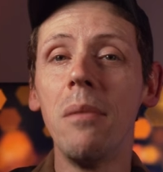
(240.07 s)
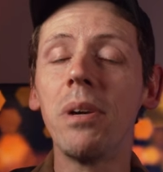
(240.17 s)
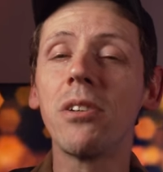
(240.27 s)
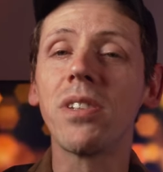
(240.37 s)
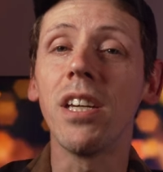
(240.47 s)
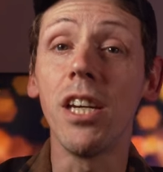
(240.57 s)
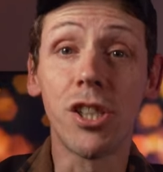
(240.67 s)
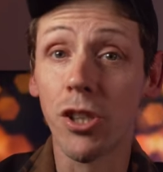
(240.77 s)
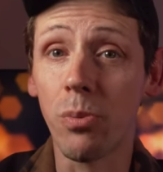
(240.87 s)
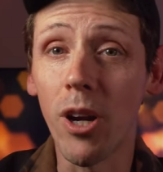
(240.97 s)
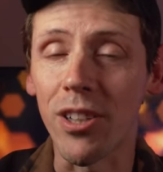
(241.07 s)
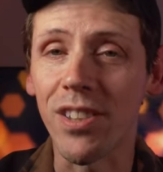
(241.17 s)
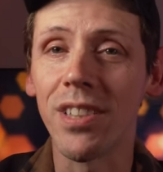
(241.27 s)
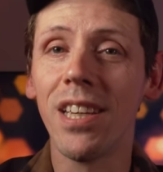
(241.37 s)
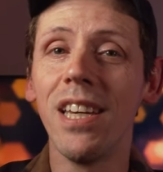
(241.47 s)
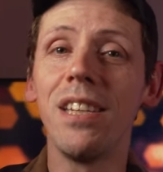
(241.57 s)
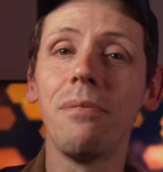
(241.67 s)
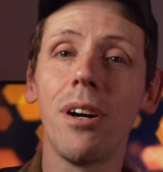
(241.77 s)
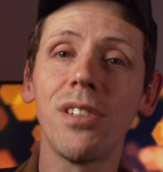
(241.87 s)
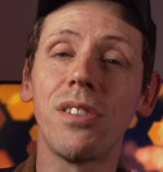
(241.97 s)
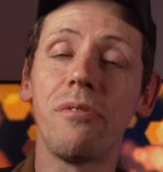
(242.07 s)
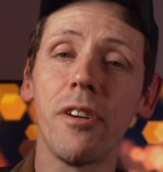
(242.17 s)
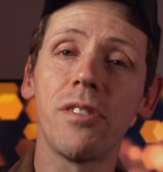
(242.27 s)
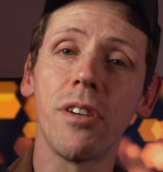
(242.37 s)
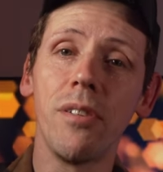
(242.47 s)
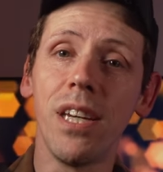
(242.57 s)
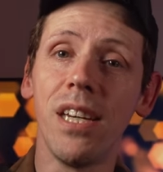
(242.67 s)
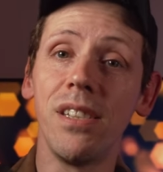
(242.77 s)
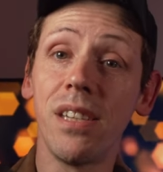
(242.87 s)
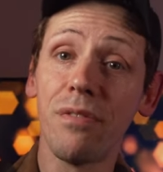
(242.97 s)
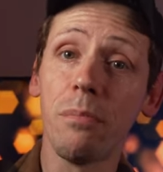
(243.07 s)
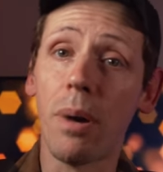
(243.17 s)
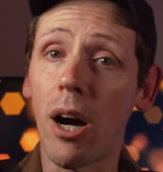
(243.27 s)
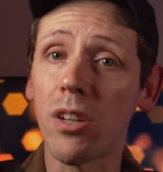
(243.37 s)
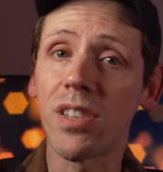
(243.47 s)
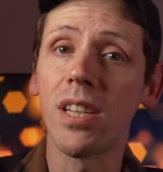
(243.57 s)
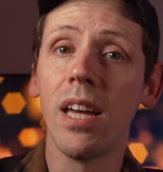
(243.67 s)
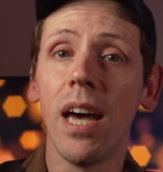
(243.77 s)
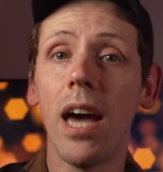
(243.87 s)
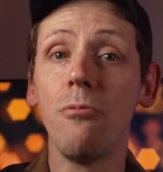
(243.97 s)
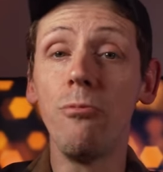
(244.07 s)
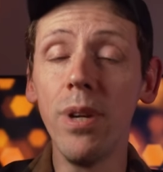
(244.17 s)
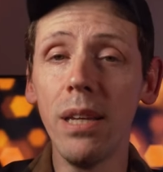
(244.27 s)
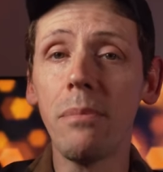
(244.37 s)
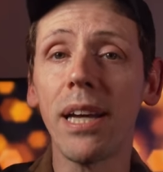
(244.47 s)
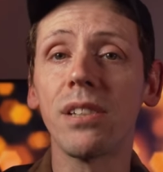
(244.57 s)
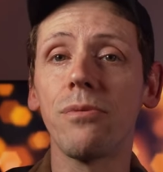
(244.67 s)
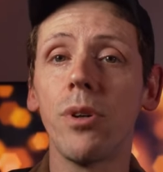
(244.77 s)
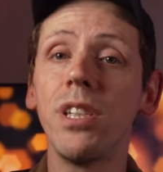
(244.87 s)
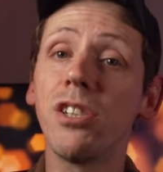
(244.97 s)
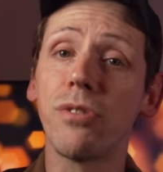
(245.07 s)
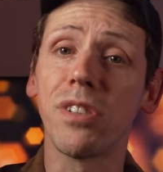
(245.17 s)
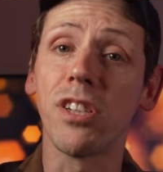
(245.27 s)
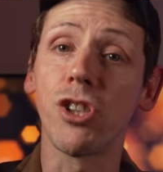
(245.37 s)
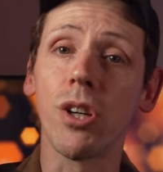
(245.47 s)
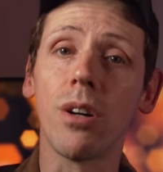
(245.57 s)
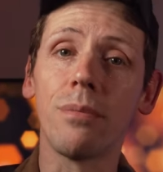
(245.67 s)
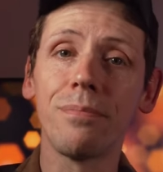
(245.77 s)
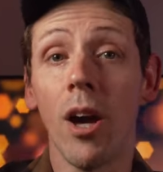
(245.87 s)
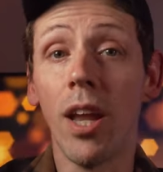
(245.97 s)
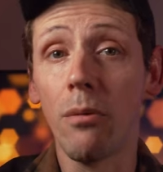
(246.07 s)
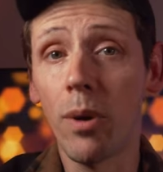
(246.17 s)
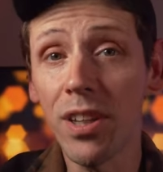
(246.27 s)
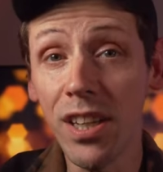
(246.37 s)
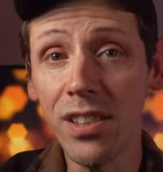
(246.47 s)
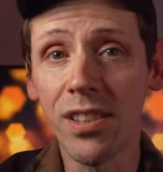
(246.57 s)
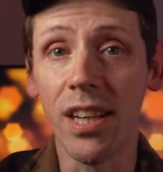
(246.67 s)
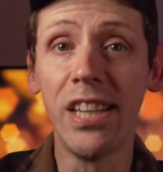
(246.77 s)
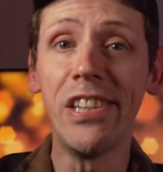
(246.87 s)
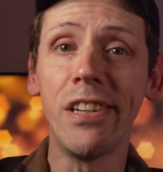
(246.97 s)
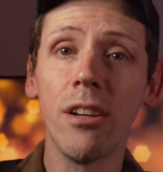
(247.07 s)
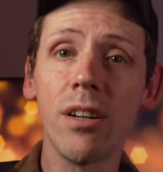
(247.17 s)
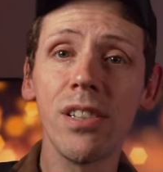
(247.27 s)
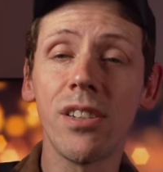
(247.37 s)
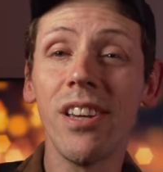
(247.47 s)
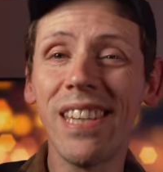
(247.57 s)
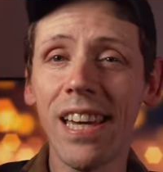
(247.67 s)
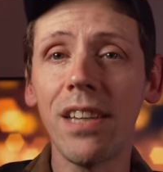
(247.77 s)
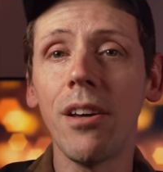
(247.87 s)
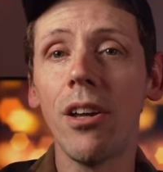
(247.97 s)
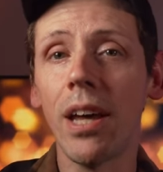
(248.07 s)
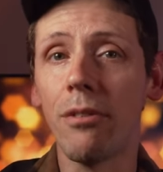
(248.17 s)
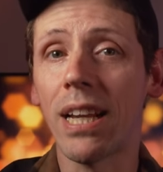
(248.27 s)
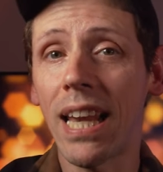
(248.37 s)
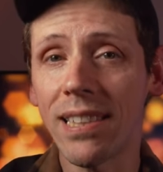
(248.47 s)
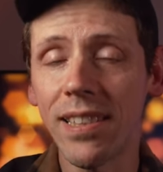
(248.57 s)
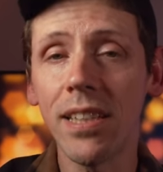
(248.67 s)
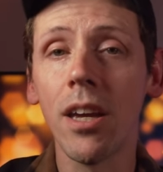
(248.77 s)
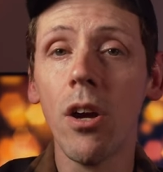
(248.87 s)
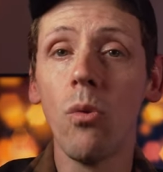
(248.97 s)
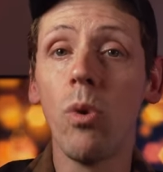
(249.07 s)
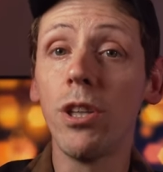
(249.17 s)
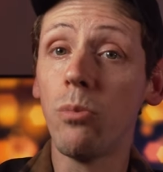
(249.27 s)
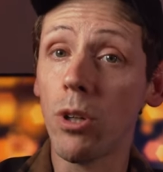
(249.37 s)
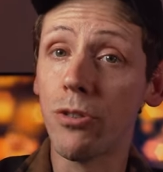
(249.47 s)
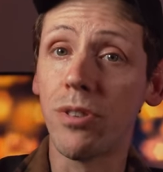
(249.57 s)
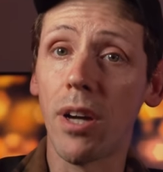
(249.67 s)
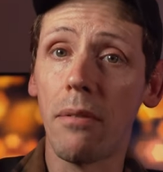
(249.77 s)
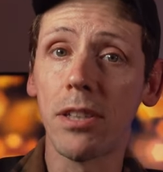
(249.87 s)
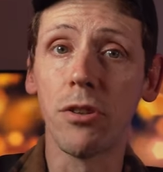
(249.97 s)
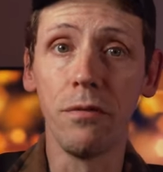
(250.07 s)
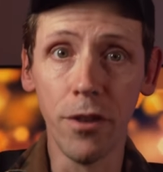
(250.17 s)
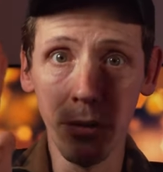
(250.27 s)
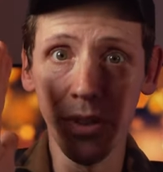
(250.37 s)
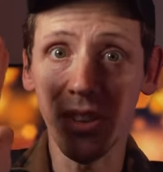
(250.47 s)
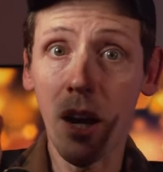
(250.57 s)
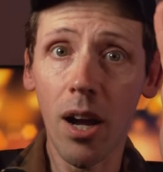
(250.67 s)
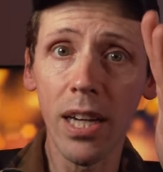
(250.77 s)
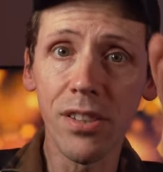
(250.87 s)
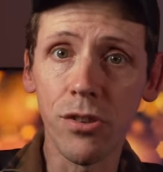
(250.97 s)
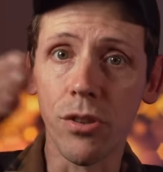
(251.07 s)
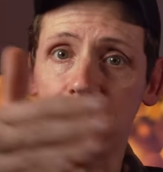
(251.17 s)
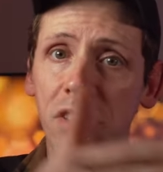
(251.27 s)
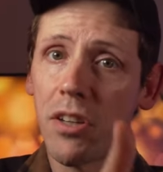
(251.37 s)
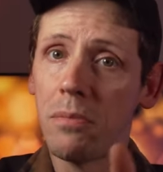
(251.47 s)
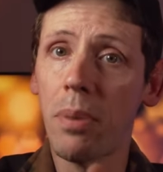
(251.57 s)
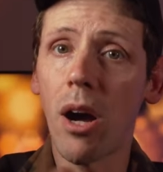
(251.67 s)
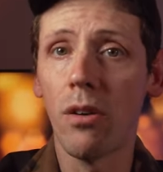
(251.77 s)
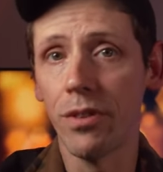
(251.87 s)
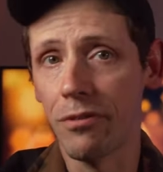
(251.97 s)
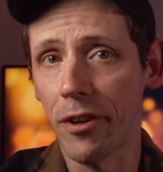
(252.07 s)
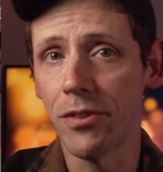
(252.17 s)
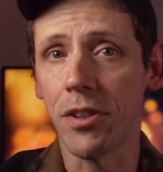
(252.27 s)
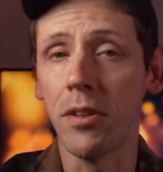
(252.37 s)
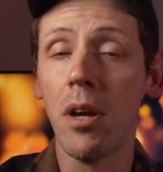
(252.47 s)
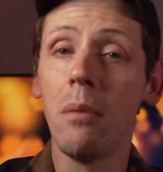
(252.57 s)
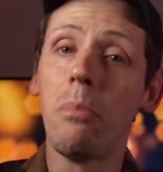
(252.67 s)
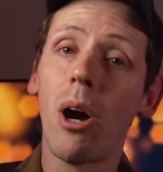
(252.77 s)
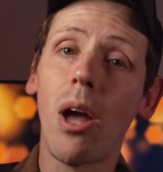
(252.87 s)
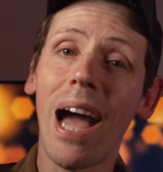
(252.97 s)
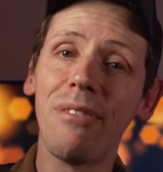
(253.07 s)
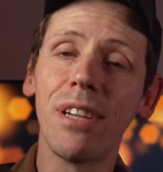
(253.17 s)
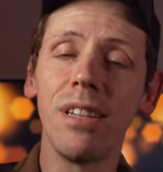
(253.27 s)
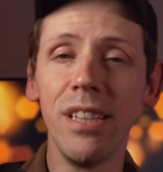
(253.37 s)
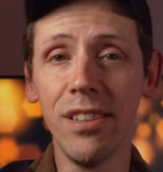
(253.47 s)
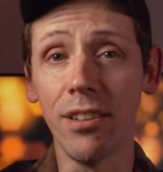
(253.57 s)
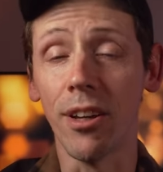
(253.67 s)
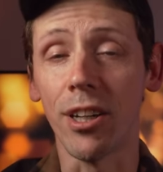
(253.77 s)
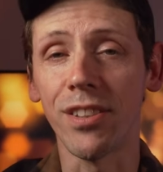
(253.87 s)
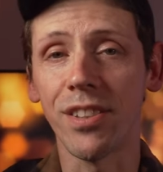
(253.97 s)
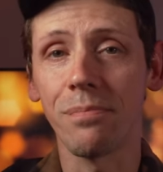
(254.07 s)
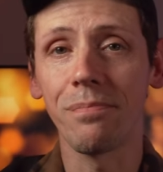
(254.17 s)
because it just works. It divides the photo in different parts and really makes for an interesting shot. Another one is leading lines. Again, another classic, where you want to direct the viewer's eyes to a certain part of your photo by having leading lines.